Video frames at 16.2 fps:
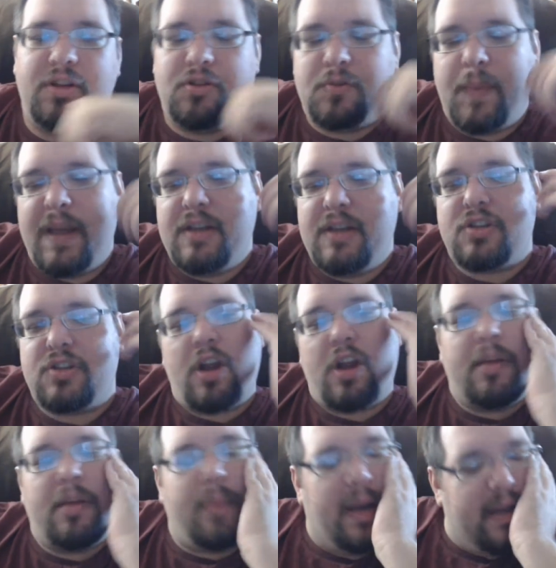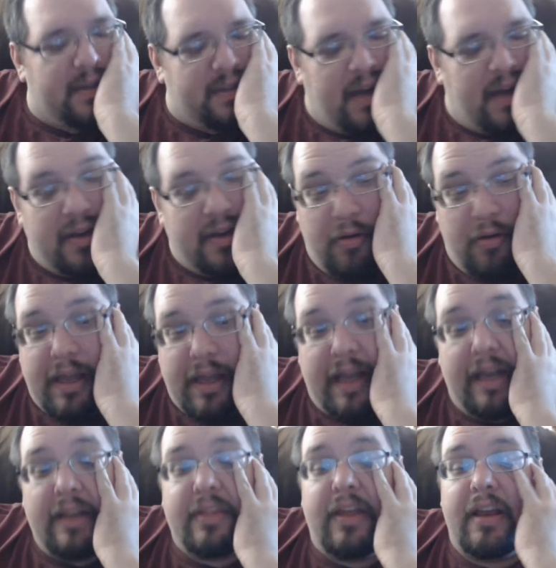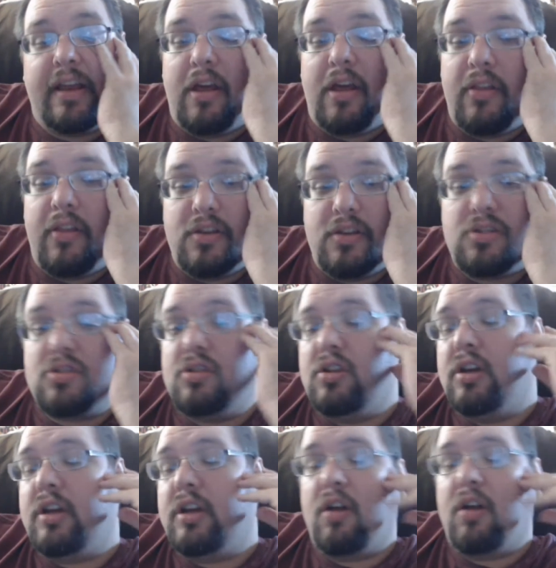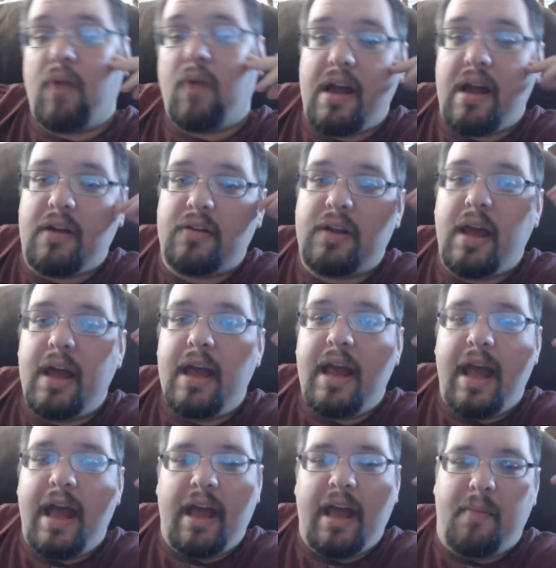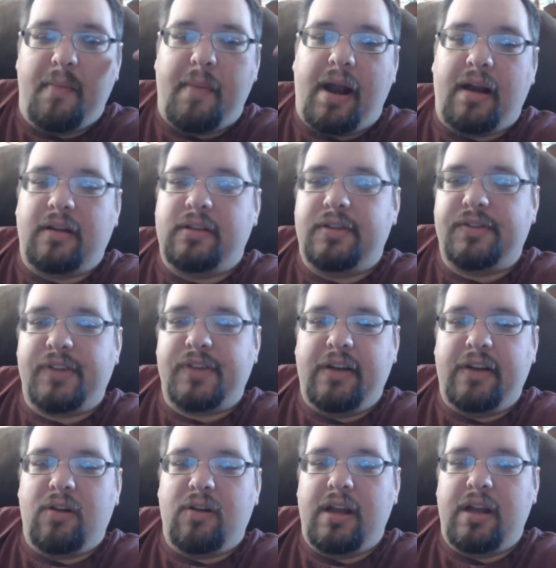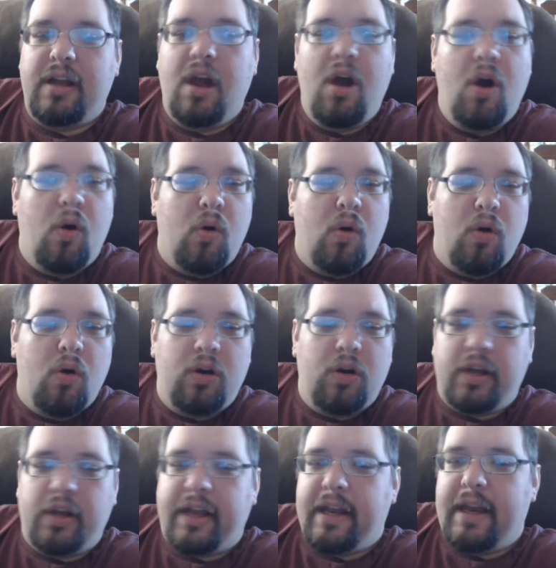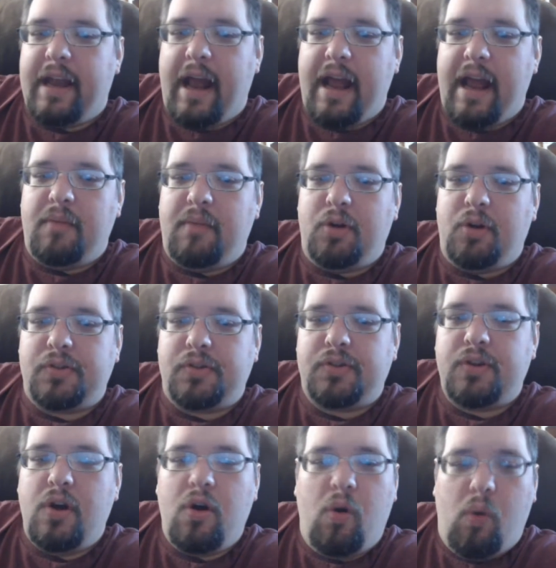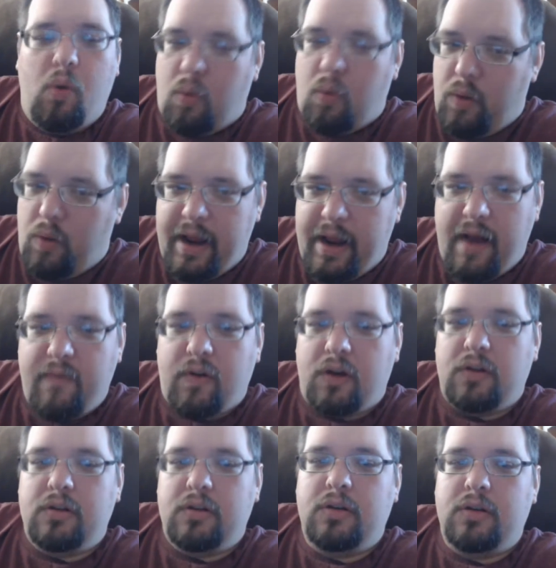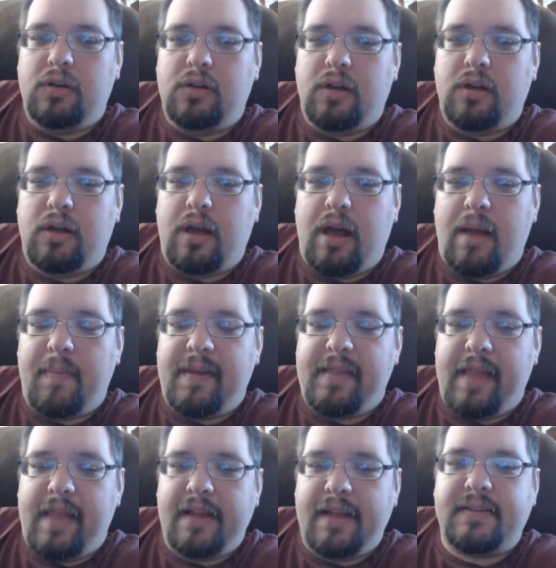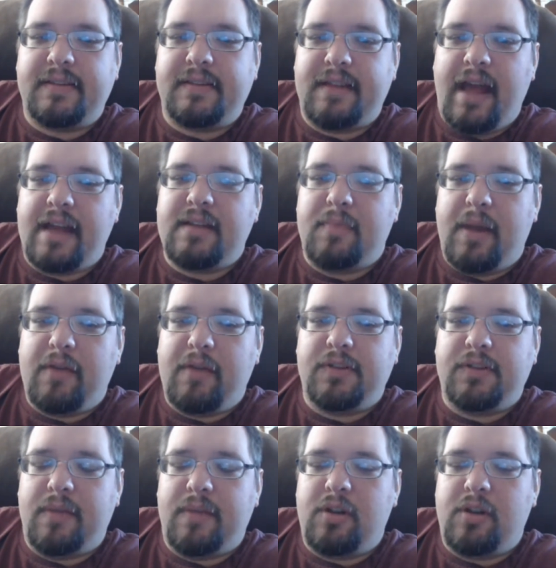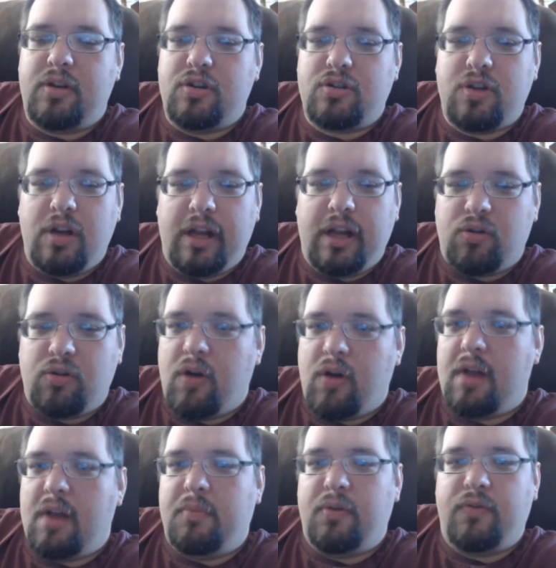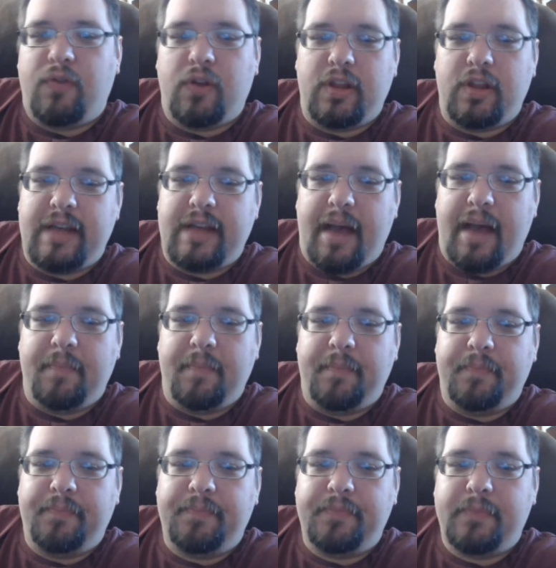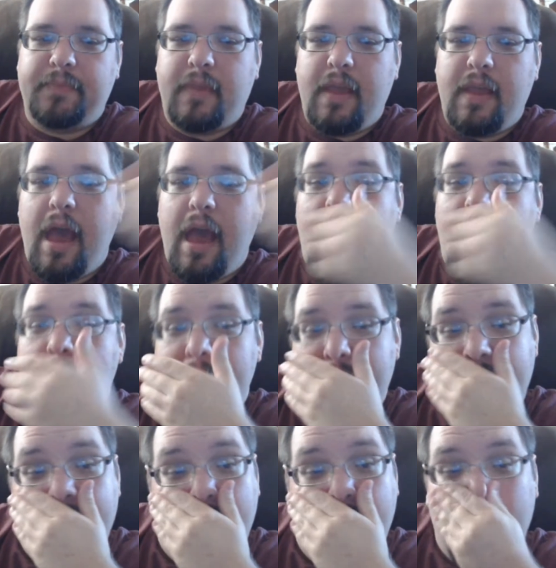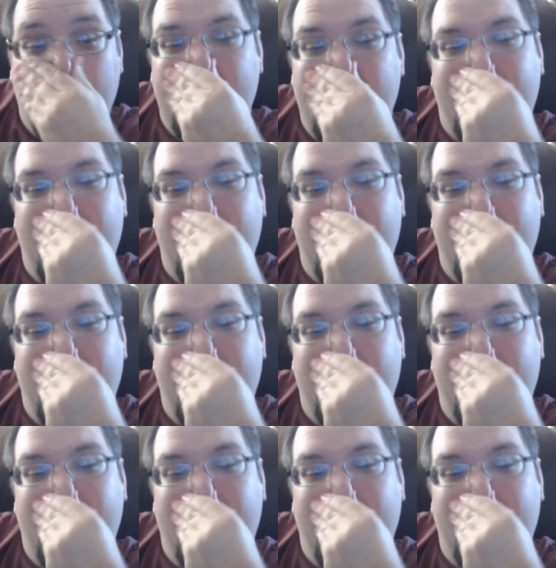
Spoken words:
do you spend just 30 minutes not doing anything other than just looking around and admiring the scenery, or looking at animals, or whatever? I mean, that to me was something just incredible for the time. Now,